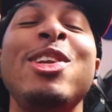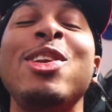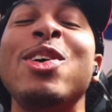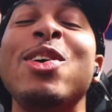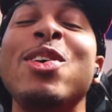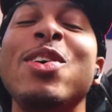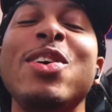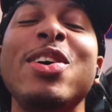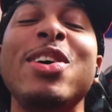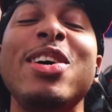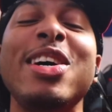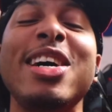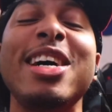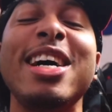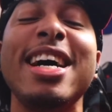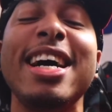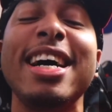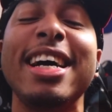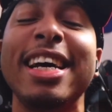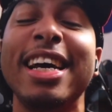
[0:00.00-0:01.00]

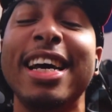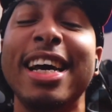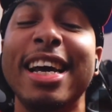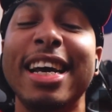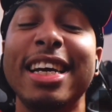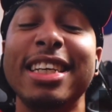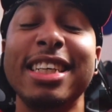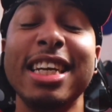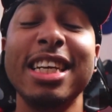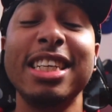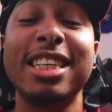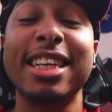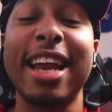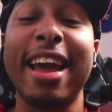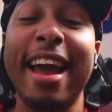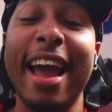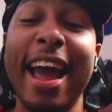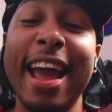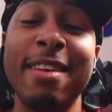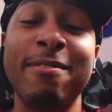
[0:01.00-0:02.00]
door. She
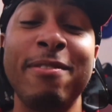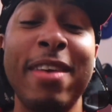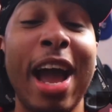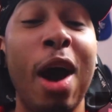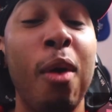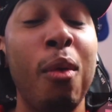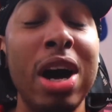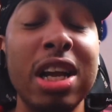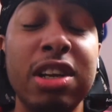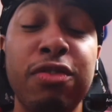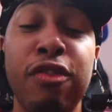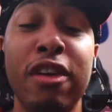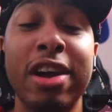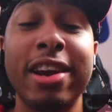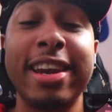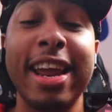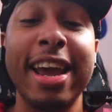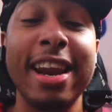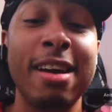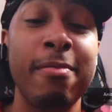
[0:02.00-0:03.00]
say, hey, man, what's for
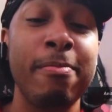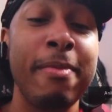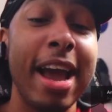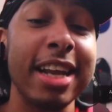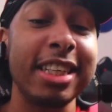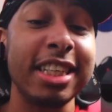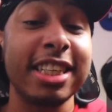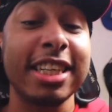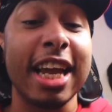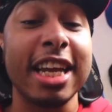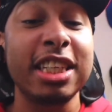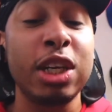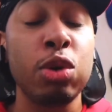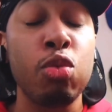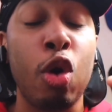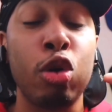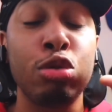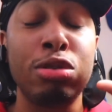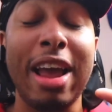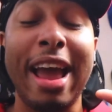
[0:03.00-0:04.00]
dinner, man? She say she
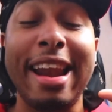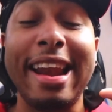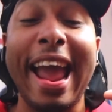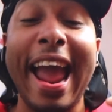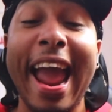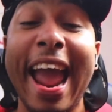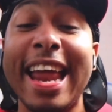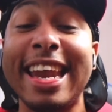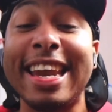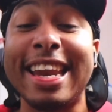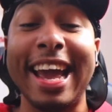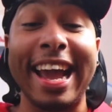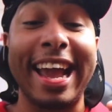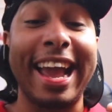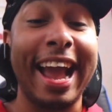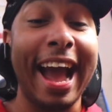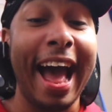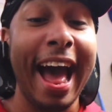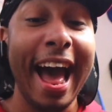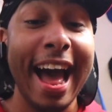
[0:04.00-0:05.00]
want that
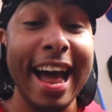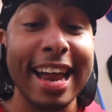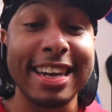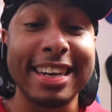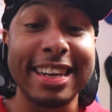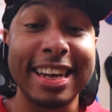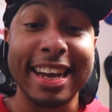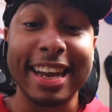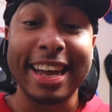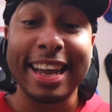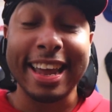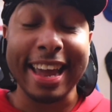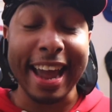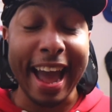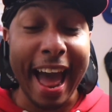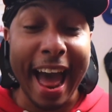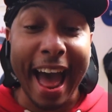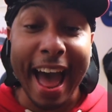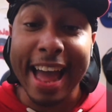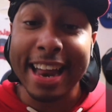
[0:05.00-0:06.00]
anaconda.
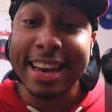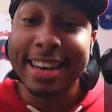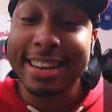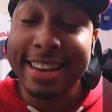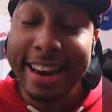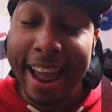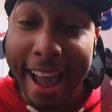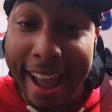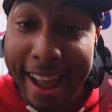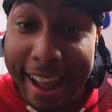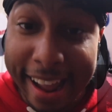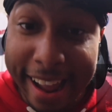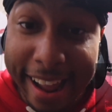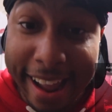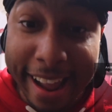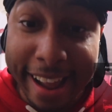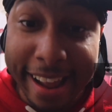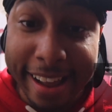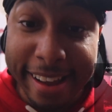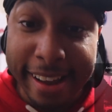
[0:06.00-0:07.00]
God
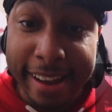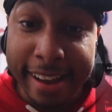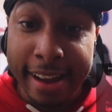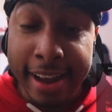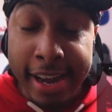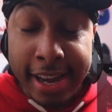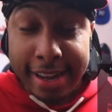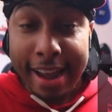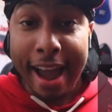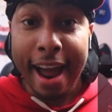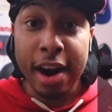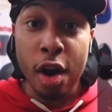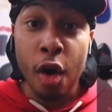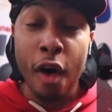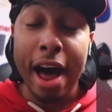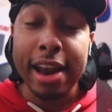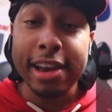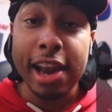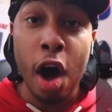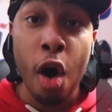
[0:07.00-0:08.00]
dang. Y'all know
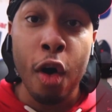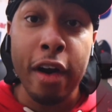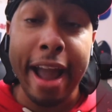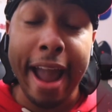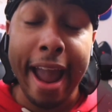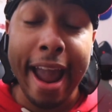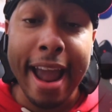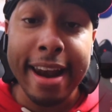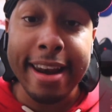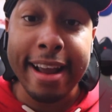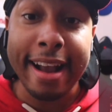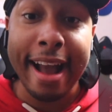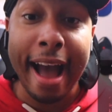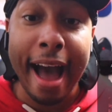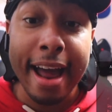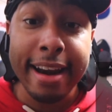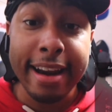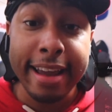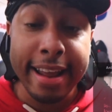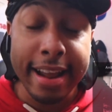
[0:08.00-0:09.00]
how long the
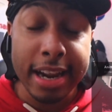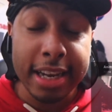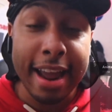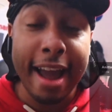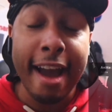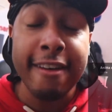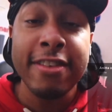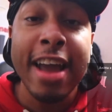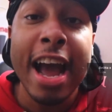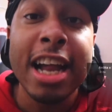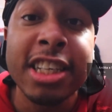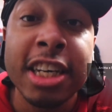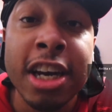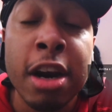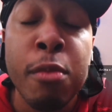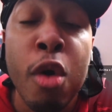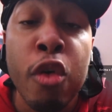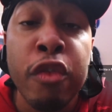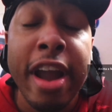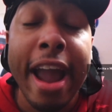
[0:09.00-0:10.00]
Anaconda is. Have y'all seen
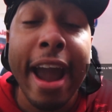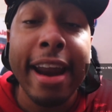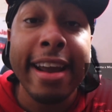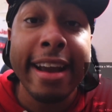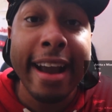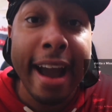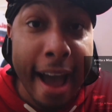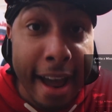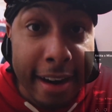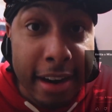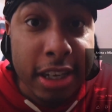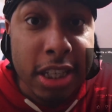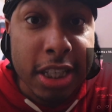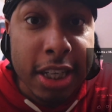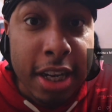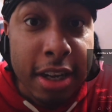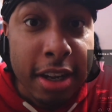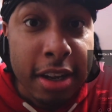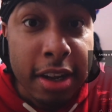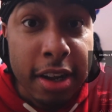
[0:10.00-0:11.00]
the movie Anacondas?